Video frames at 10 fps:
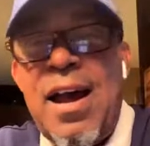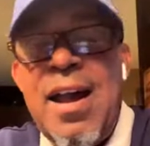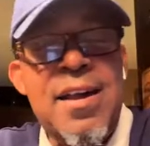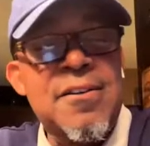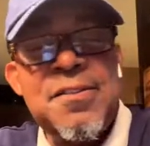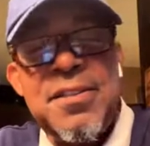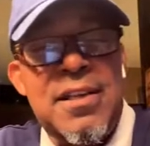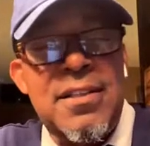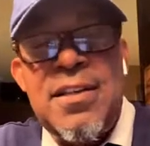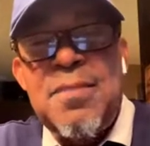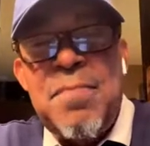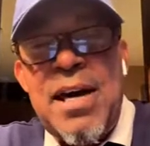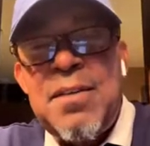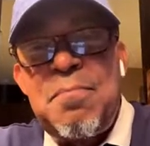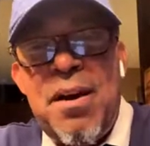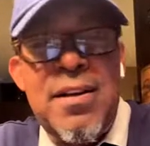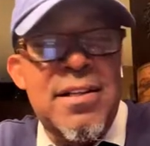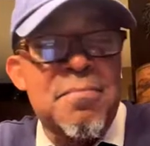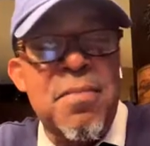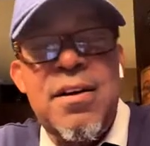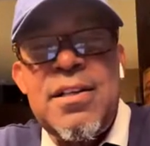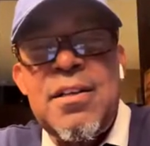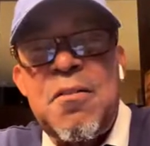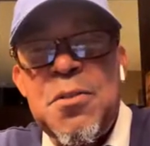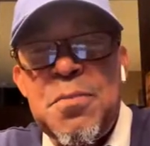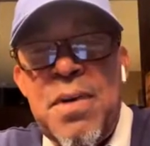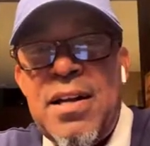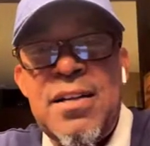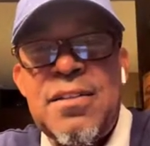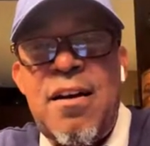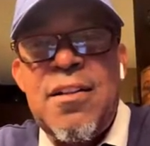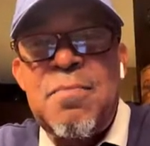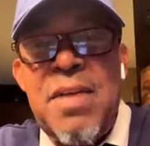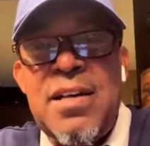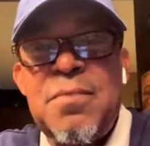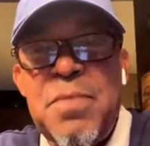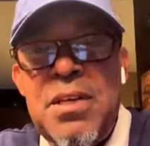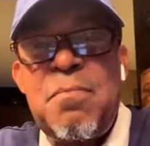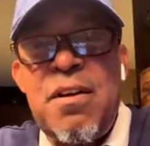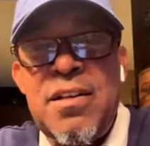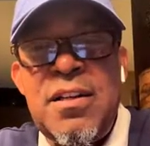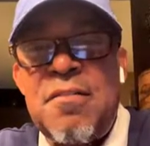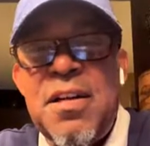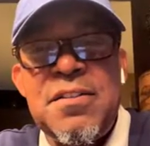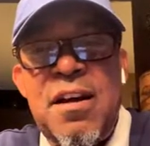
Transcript: I ain't gonna say nothing about it. Bernie knows about it. That's all that matters. Me and Bernie know.